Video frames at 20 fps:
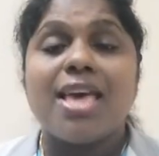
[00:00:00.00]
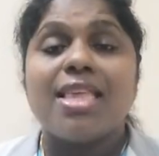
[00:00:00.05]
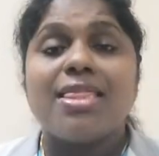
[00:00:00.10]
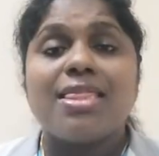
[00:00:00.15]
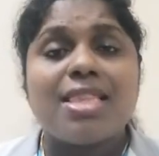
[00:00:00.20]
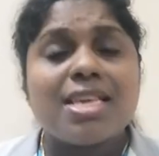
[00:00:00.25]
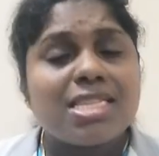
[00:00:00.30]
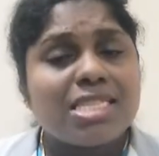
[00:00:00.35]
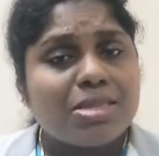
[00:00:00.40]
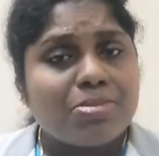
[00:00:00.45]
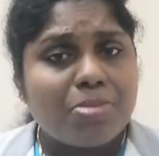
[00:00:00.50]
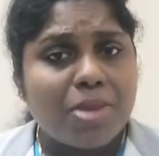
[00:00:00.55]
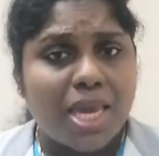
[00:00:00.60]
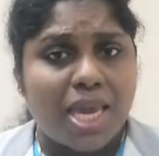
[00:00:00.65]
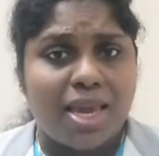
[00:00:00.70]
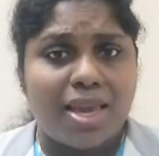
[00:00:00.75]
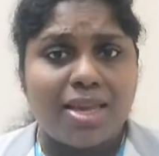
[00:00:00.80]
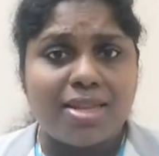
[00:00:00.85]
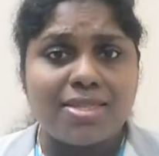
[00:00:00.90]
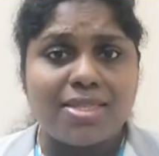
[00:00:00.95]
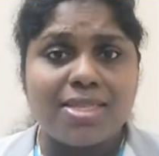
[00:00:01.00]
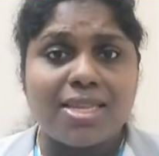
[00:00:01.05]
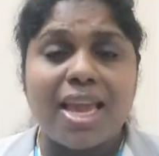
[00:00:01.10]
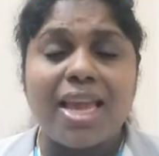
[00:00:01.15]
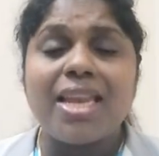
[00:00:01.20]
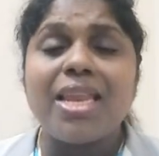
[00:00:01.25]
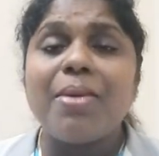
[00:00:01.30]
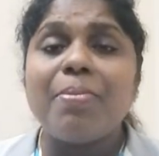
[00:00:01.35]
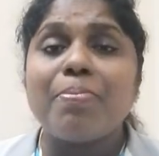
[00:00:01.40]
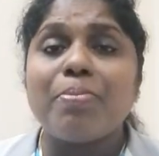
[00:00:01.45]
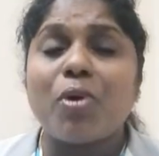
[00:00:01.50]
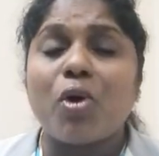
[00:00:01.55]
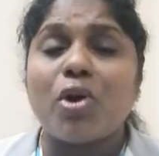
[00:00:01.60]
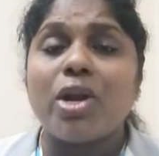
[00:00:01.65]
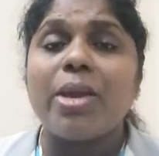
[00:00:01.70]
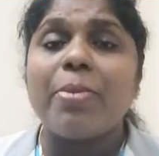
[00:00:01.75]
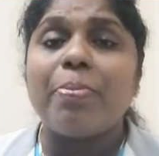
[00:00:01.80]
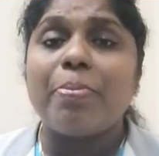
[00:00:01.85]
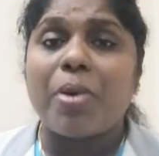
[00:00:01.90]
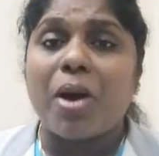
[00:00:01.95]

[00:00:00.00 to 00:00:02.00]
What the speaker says: This means any body